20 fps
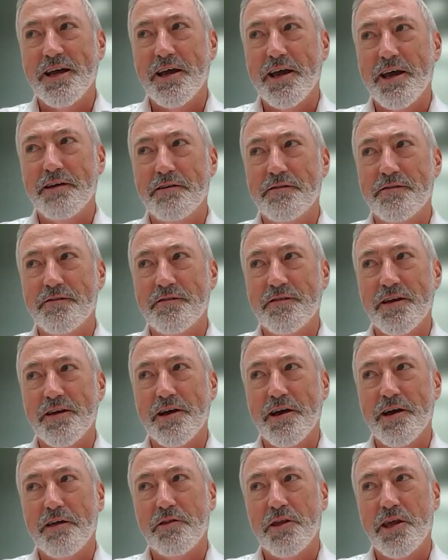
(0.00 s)
and
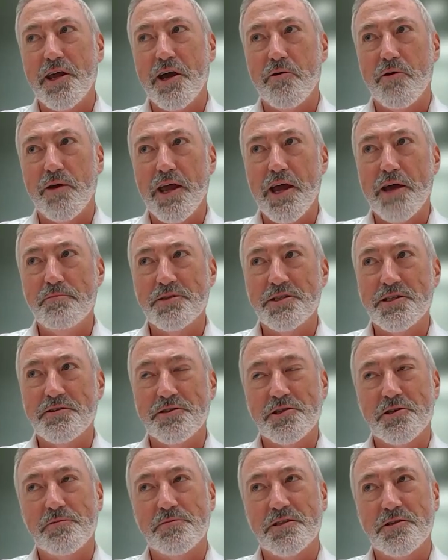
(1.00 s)
the OEMs in
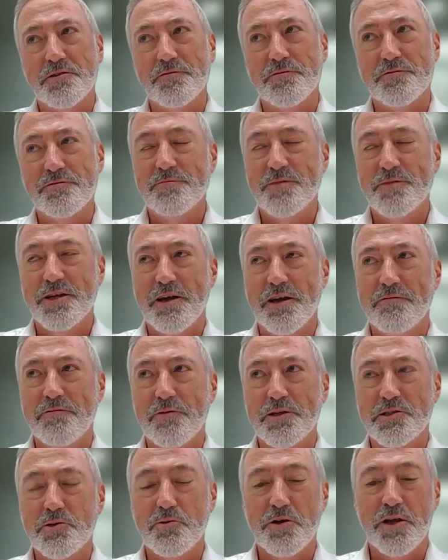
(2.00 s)
terms of, if
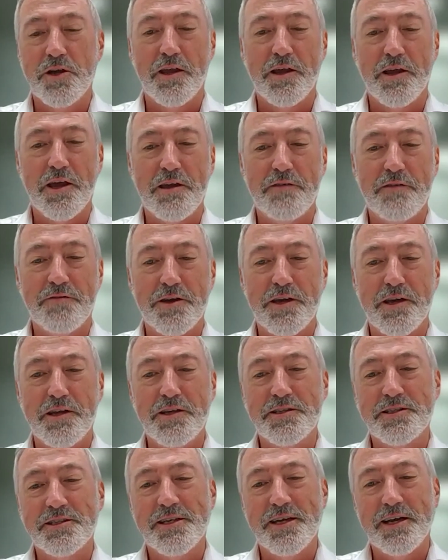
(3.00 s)
we're talking EVs.